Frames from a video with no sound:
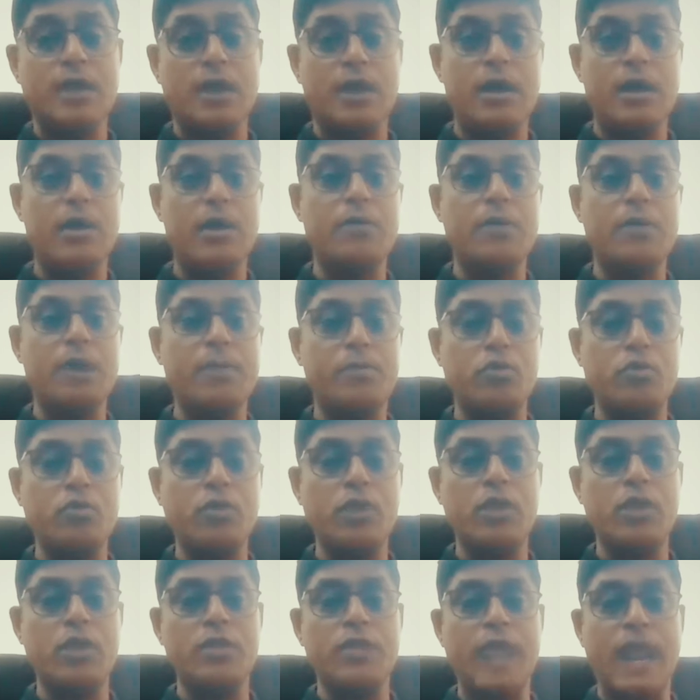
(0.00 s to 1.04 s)

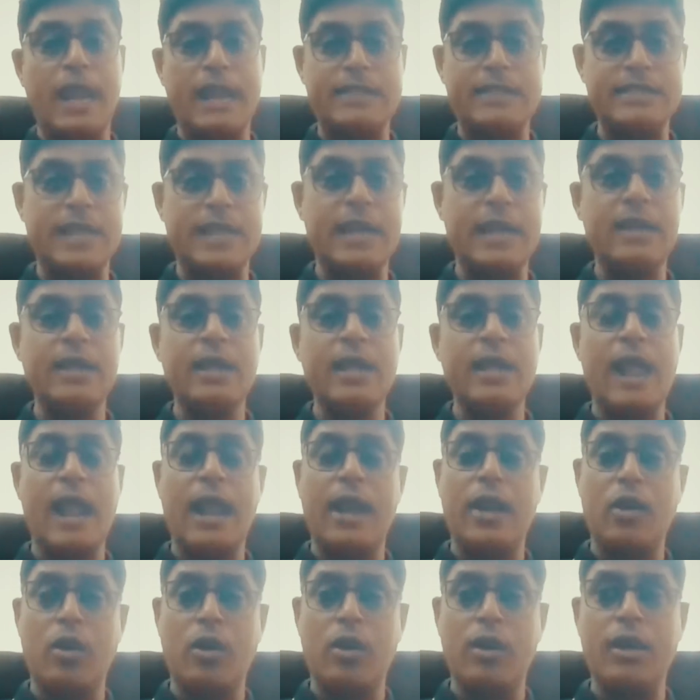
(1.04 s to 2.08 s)
approval on that side,
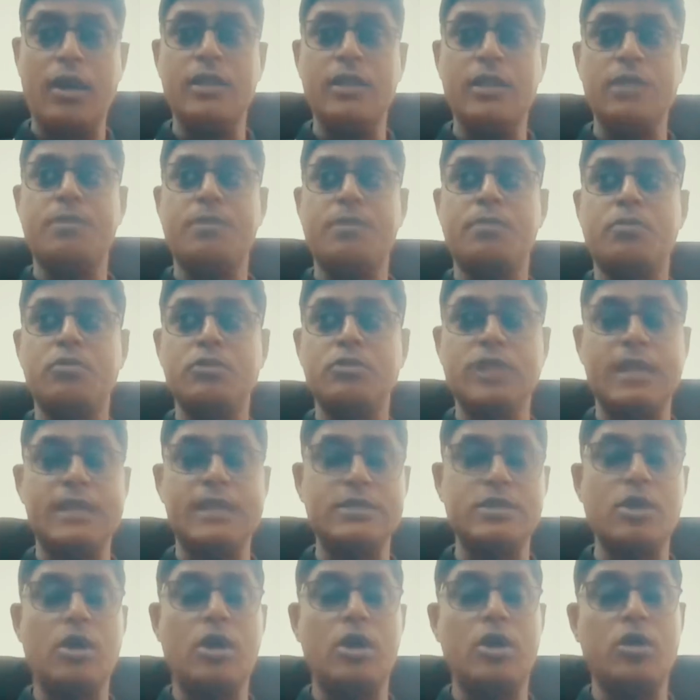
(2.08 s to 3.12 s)
and already the proposal
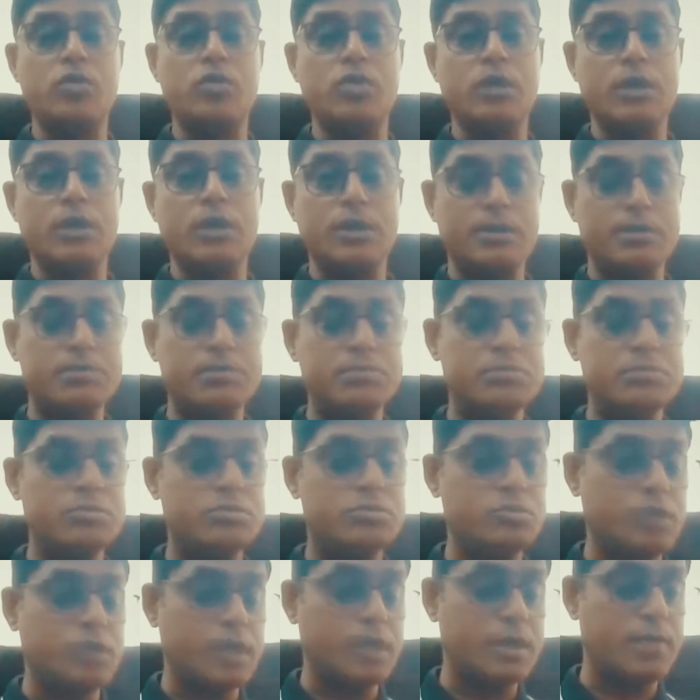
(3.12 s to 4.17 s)
has gone to
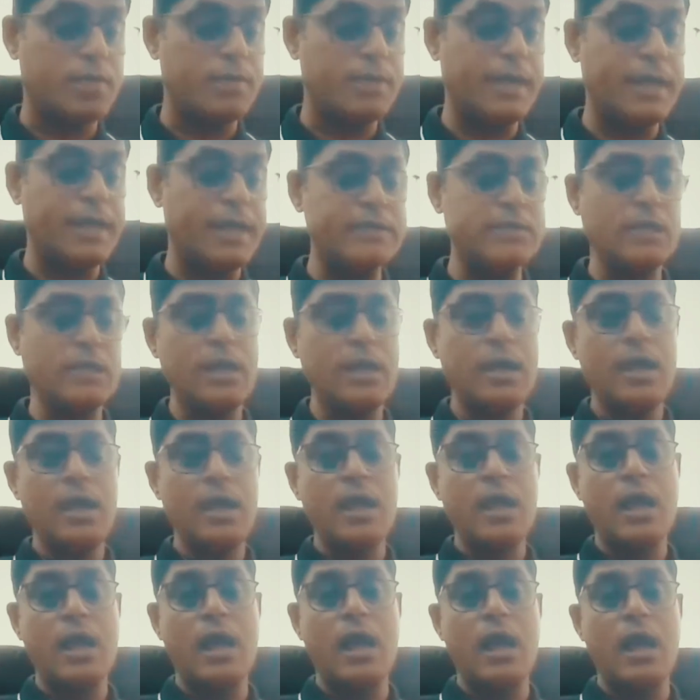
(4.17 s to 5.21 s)
the committees.
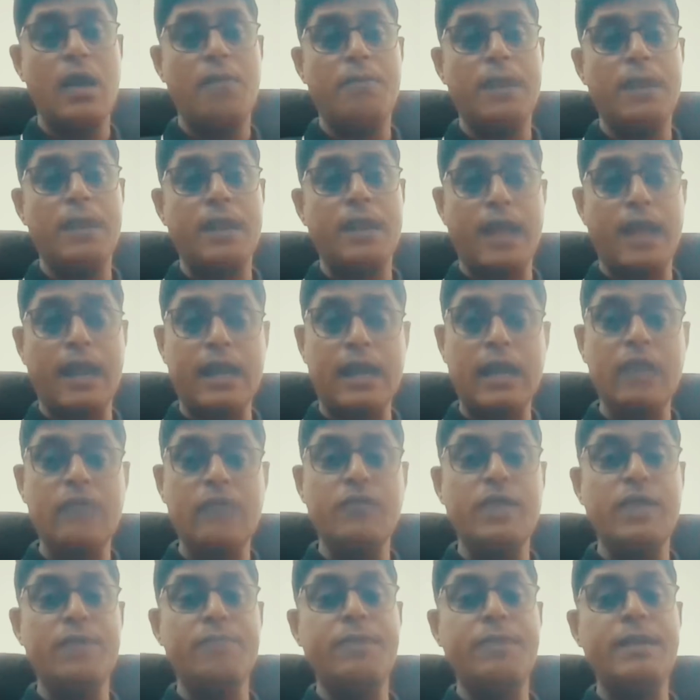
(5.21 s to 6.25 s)
But
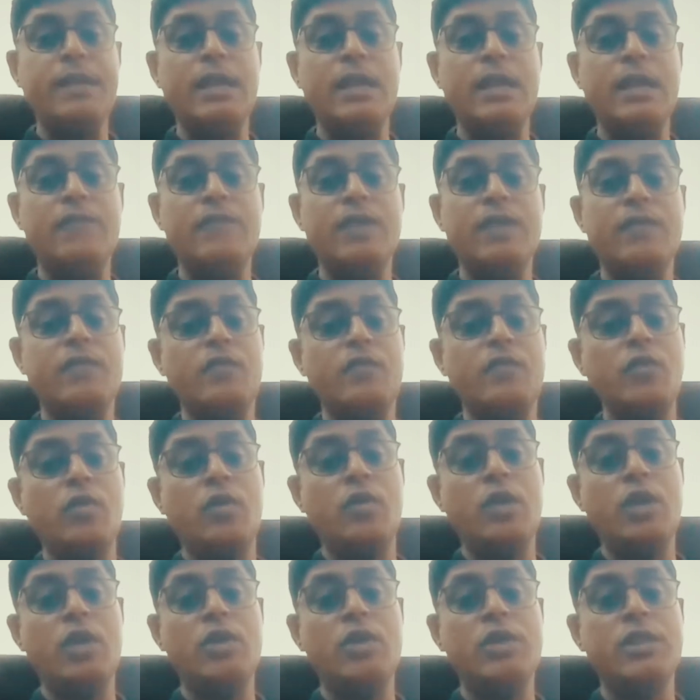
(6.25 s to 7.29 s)
currently we have been delivering fuel
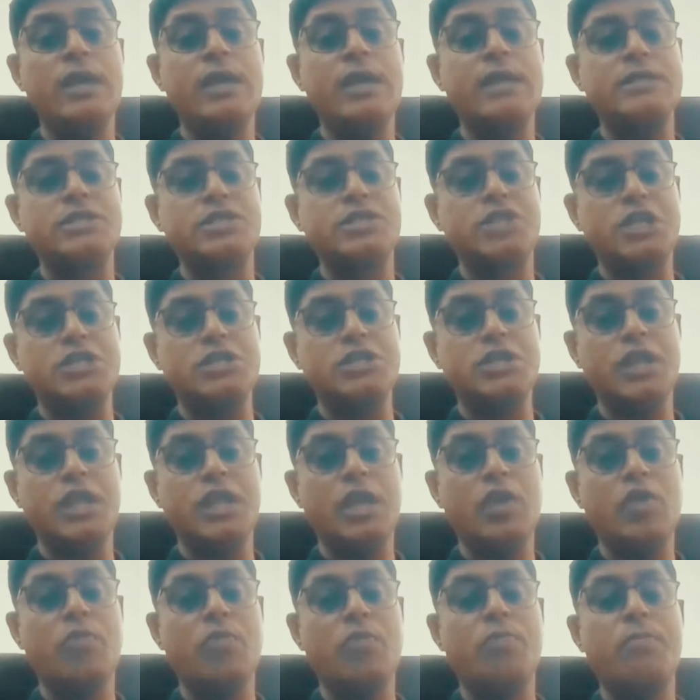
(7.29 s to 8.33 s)
only on the
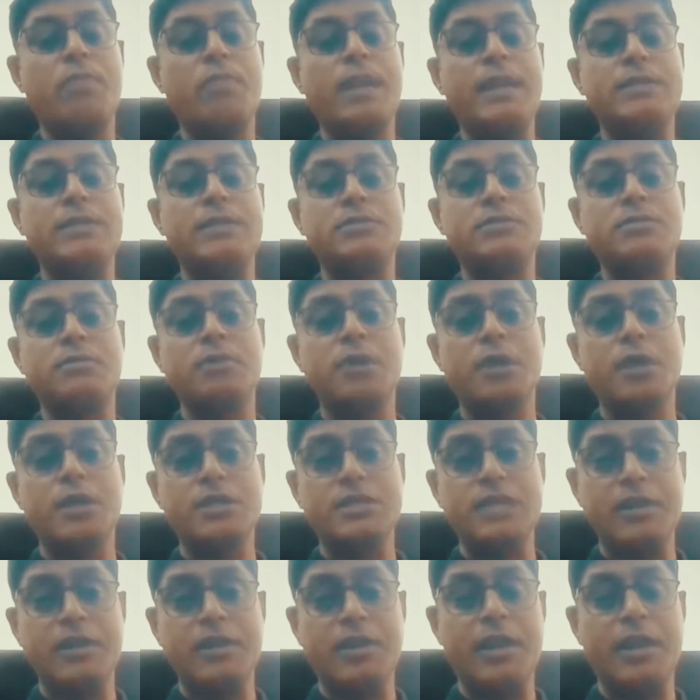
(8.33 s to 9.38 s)
stationary equipments,
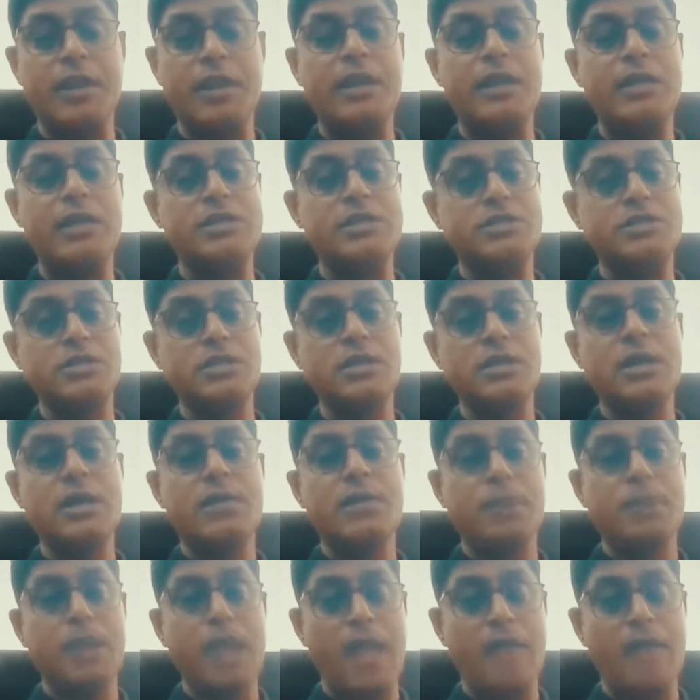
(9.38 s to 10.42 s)
generators,
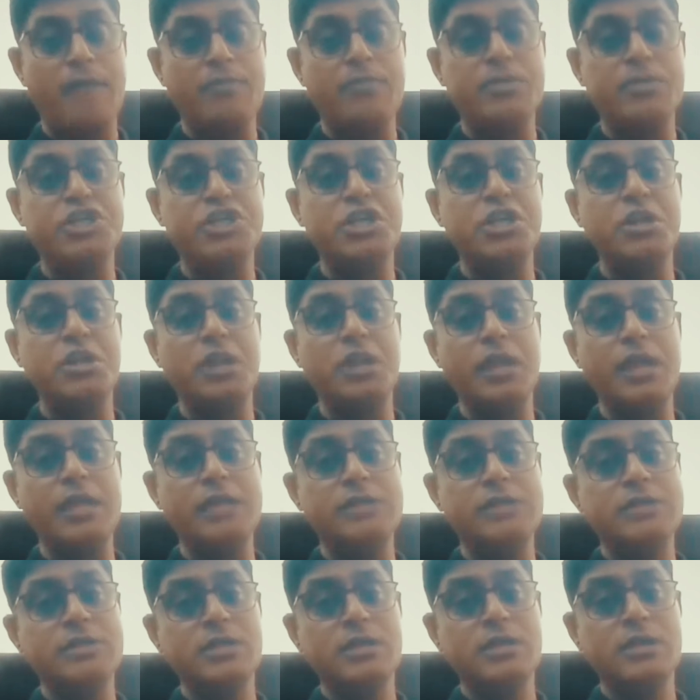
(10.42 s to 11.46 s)
heavy
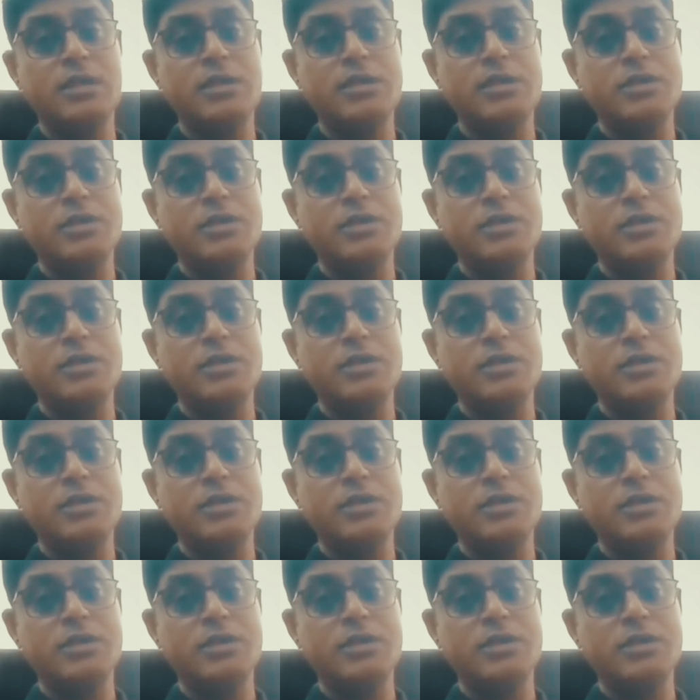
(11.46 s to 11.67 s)
machineries,